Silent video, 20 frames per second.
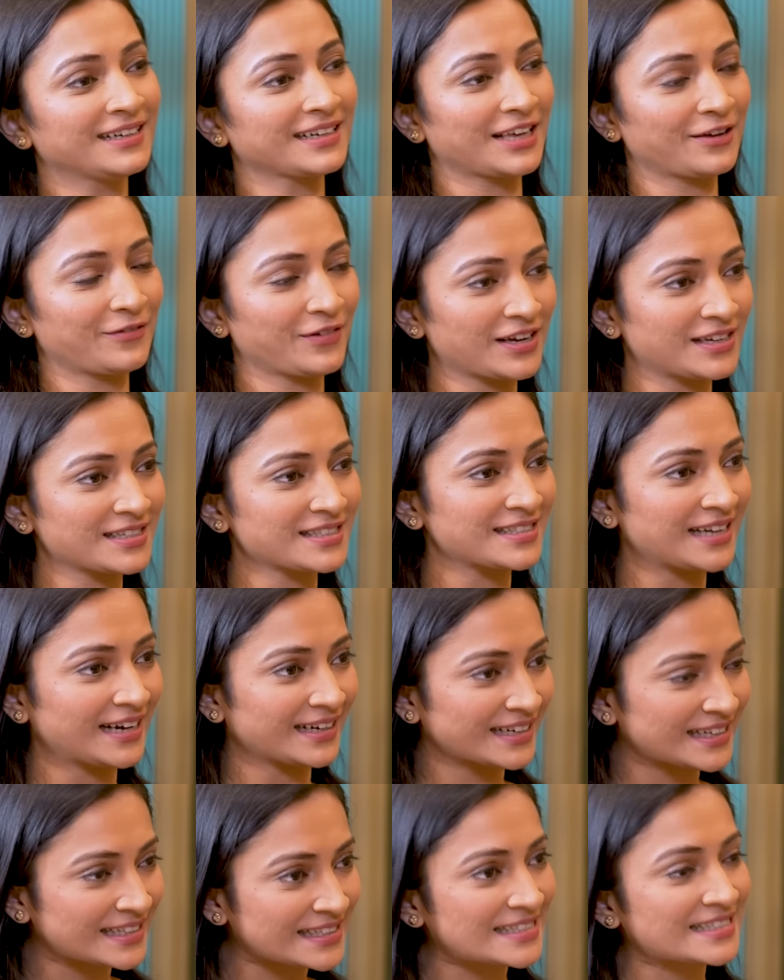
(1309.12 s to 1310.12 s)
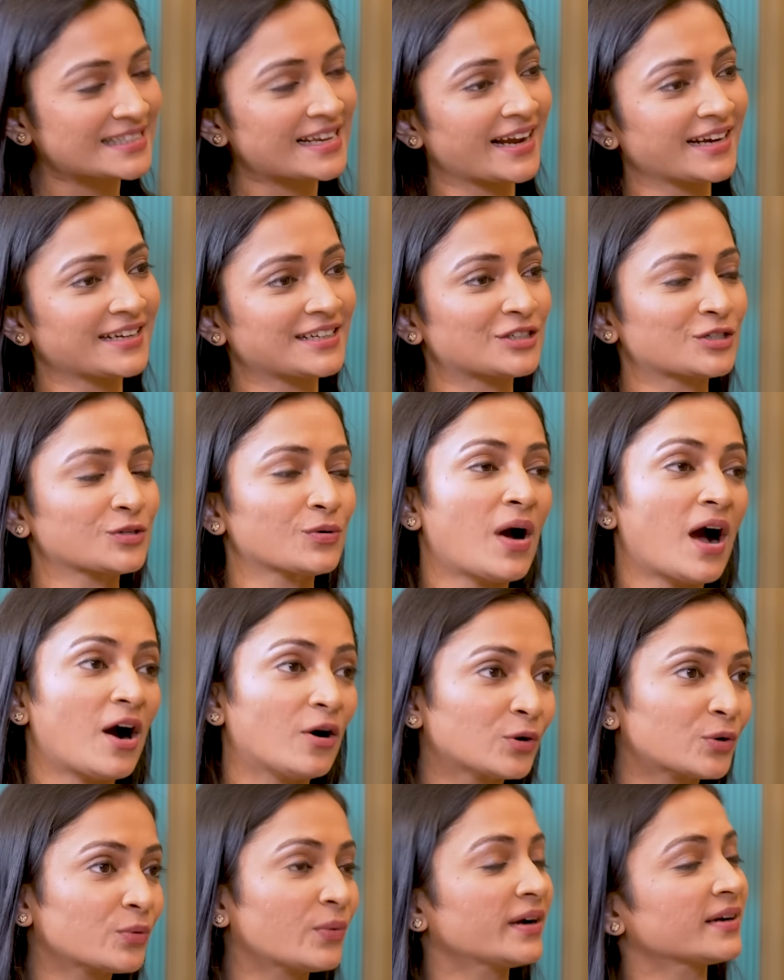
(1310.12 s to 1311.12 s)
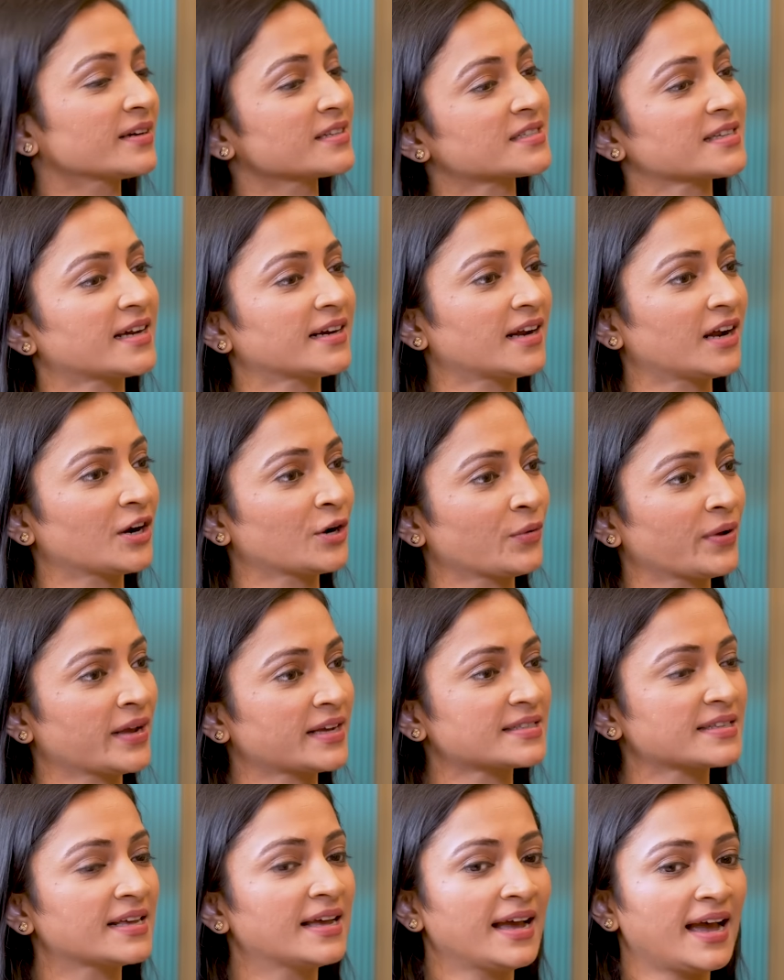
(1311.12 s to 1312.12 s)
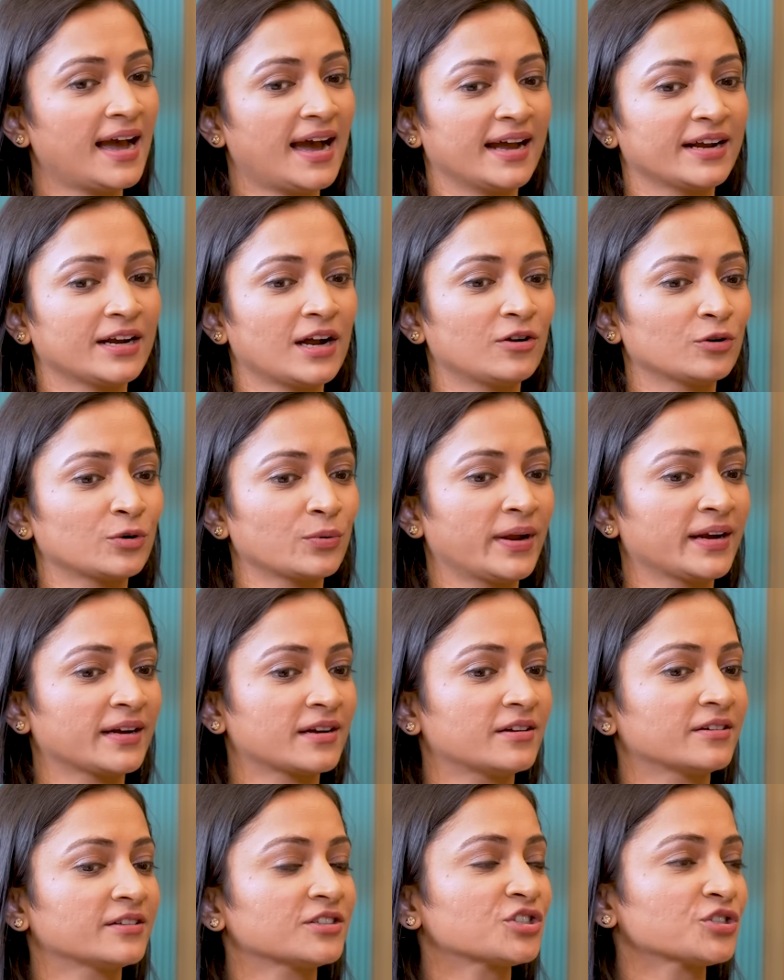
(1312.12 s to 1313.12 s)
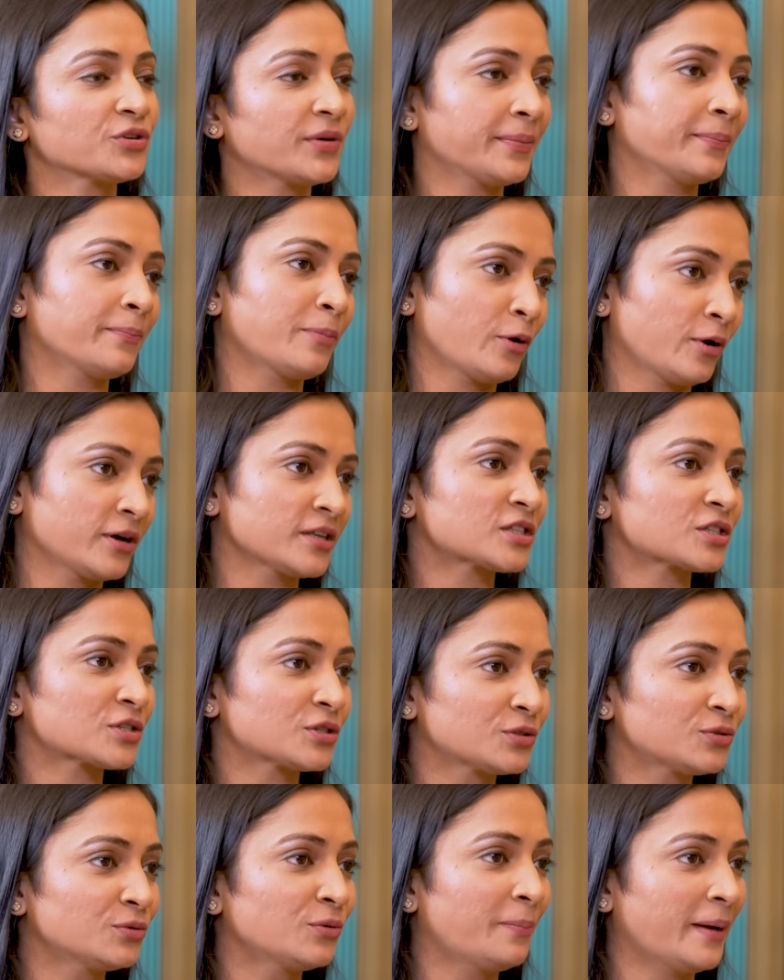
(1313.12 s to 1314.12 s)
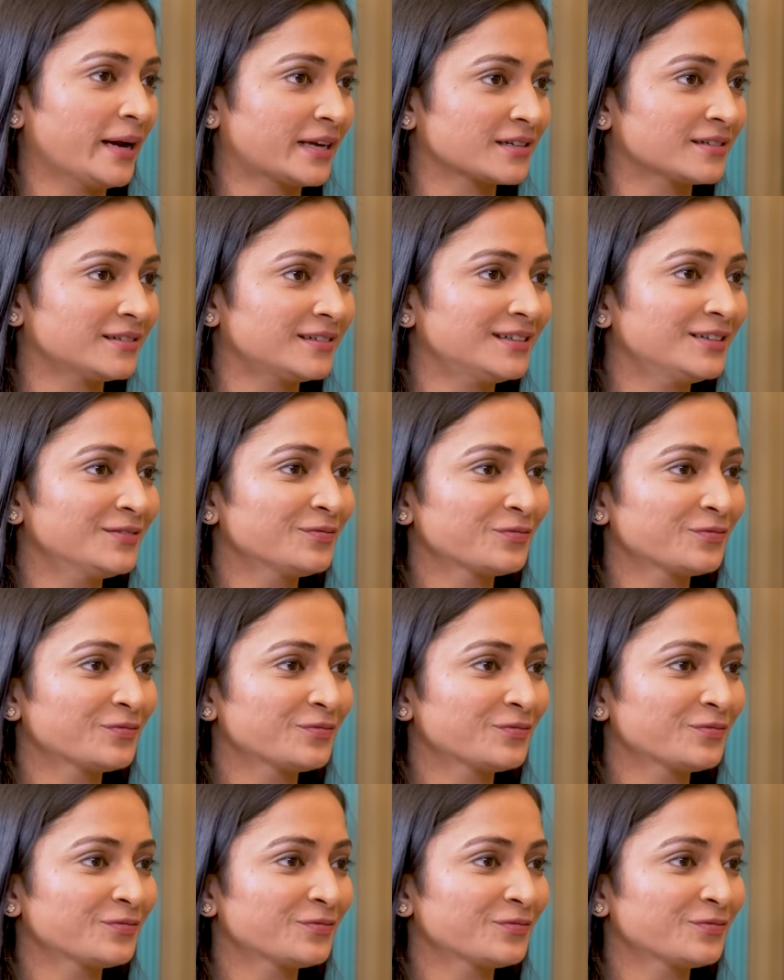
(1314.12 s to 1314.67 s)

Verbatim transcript: giving us that insight into how to understand ROX and how to encourage your employees to do better